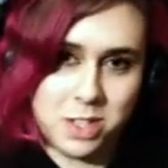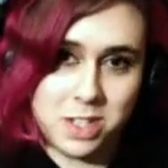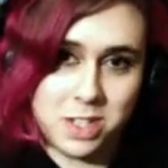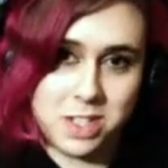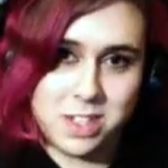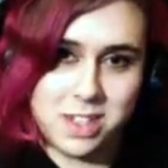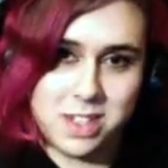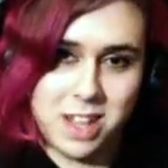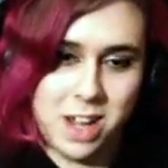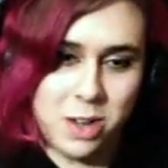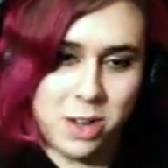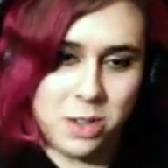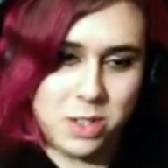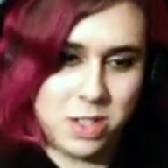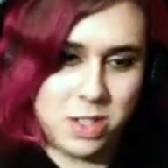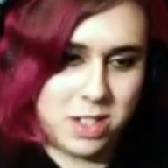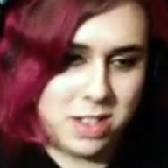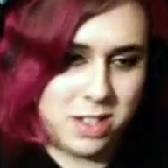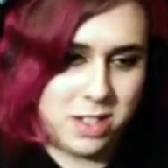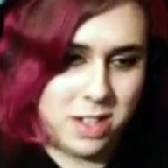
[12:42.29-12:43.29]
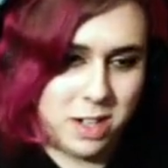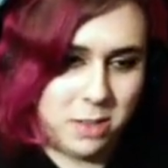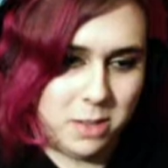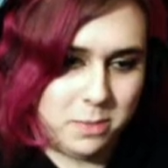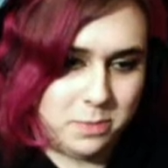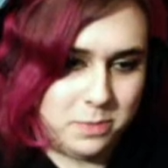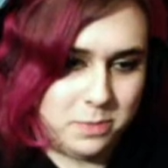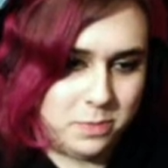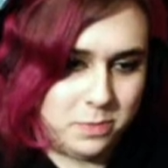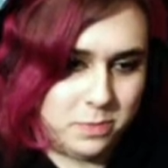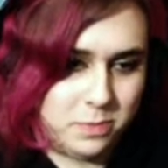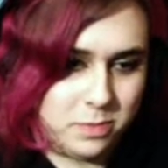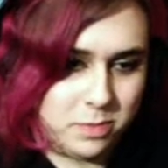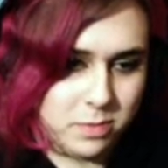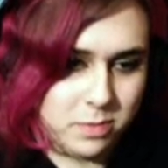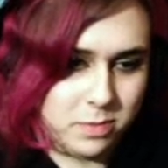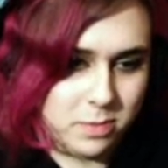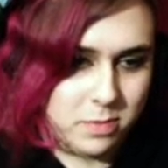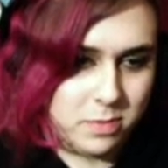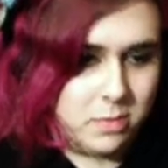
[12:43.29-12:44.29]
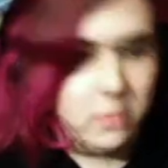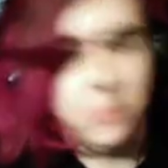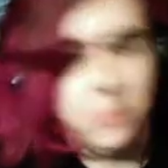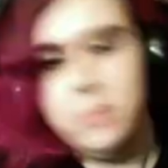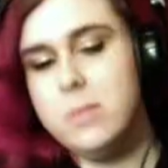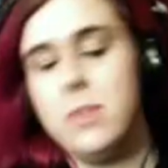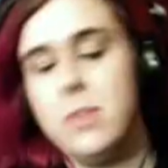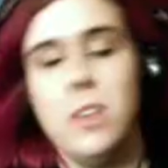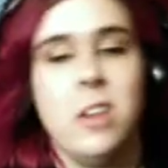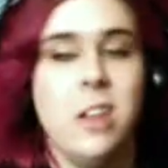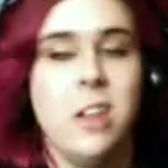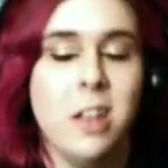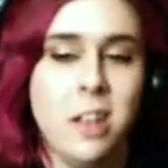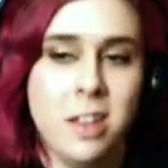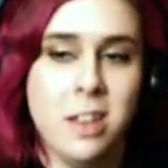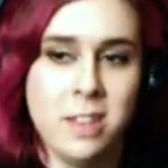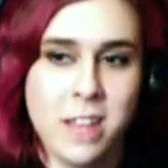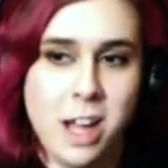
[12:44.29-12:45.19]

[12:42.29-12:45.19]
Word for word: just... That was just dumb.